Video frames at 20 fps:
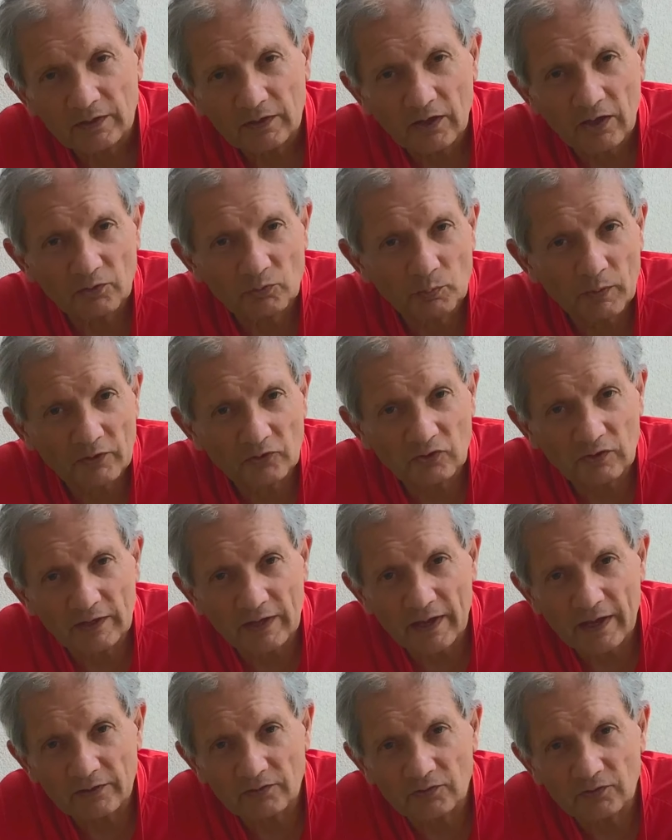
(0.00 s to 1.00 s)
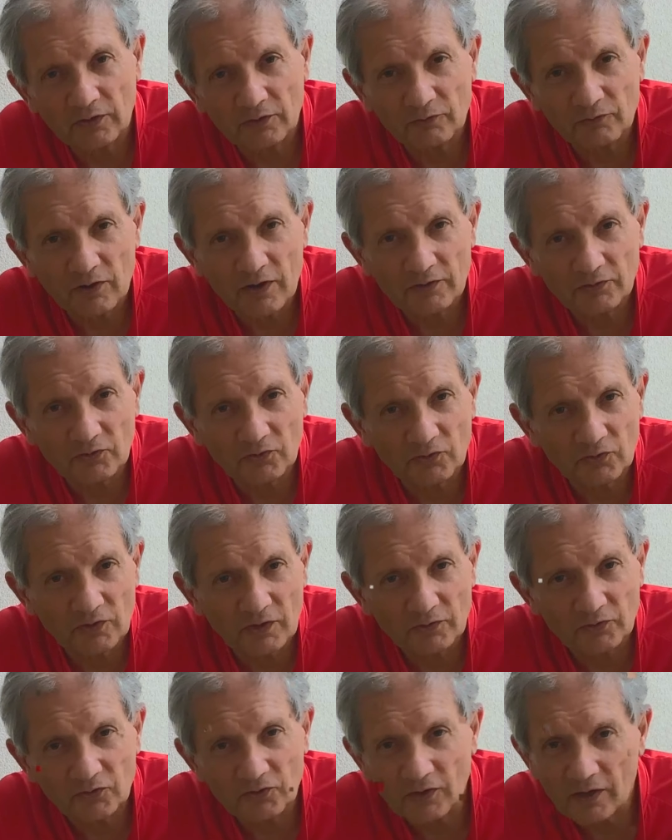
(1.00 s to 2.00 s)
especially at sunrise and
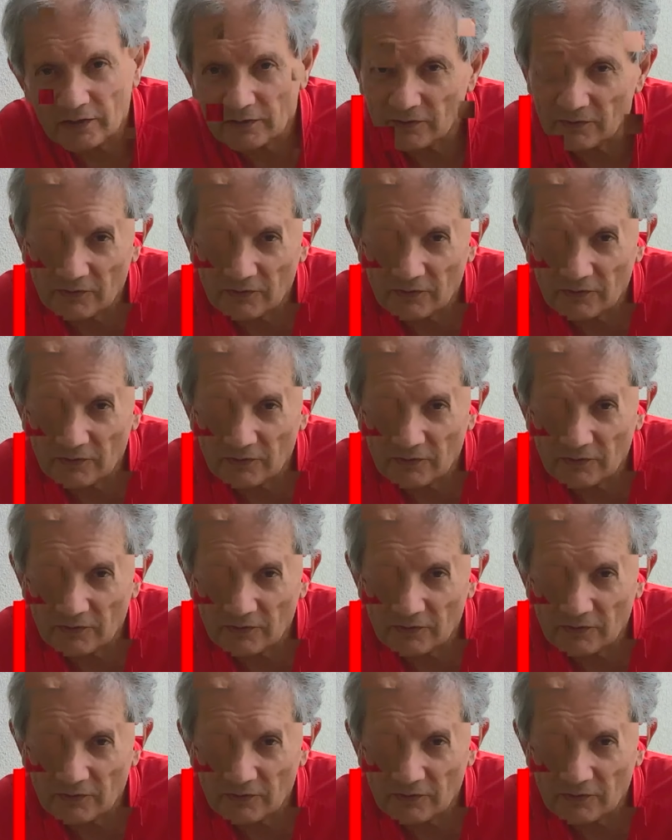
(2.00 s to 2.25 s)
sunset.